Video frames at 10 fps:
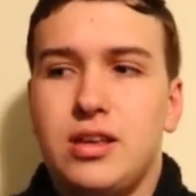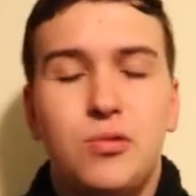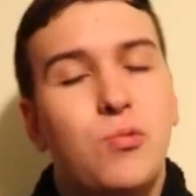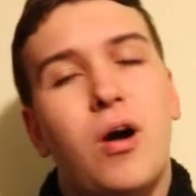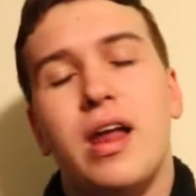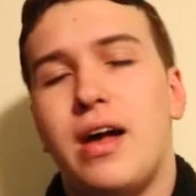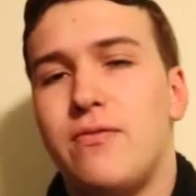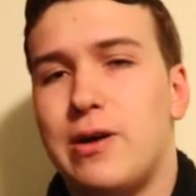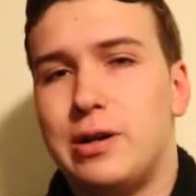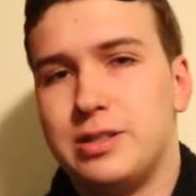You want to
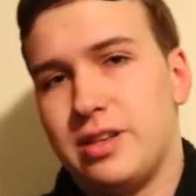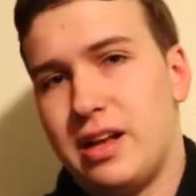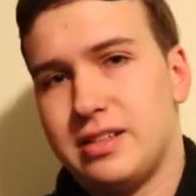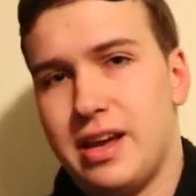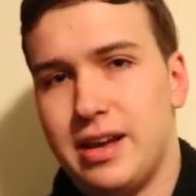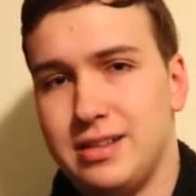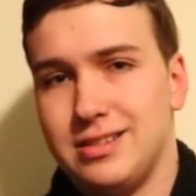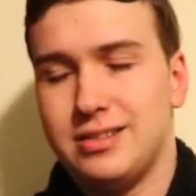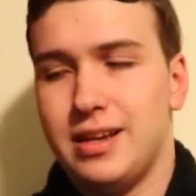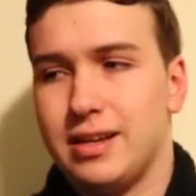have very select hands.
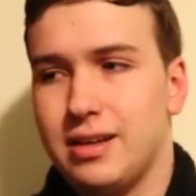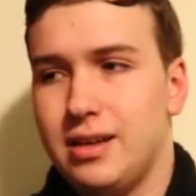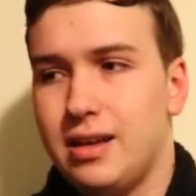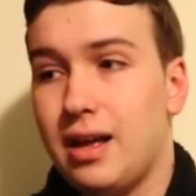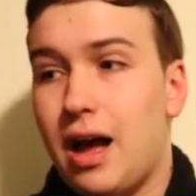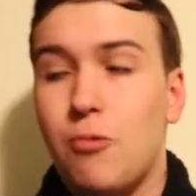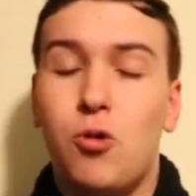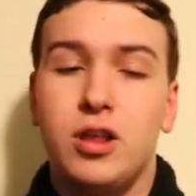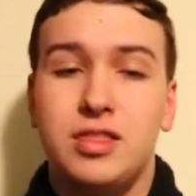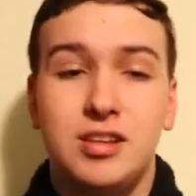It's like, I
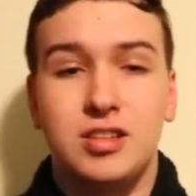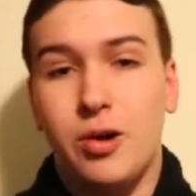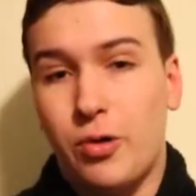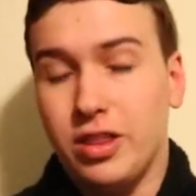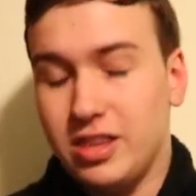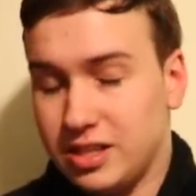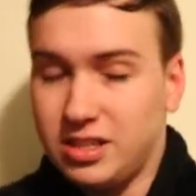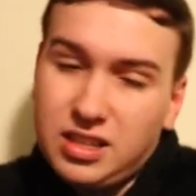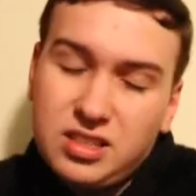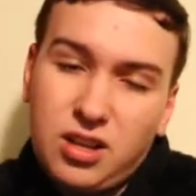want this, I want
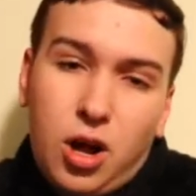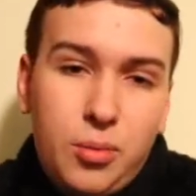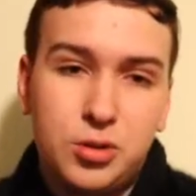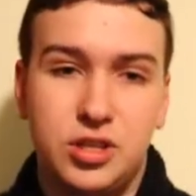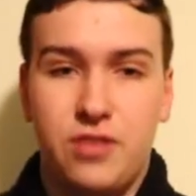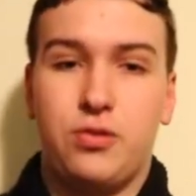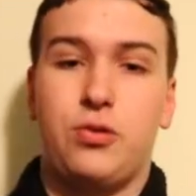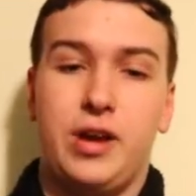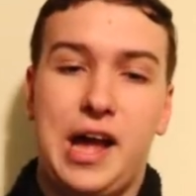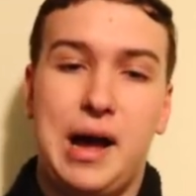this. It's almost never
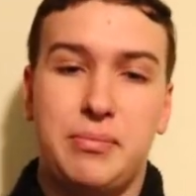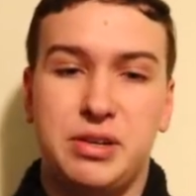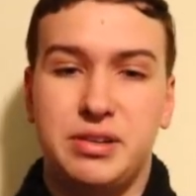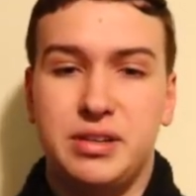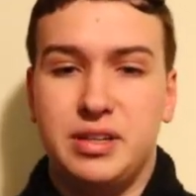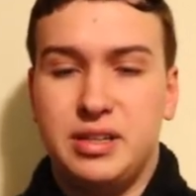going to happen.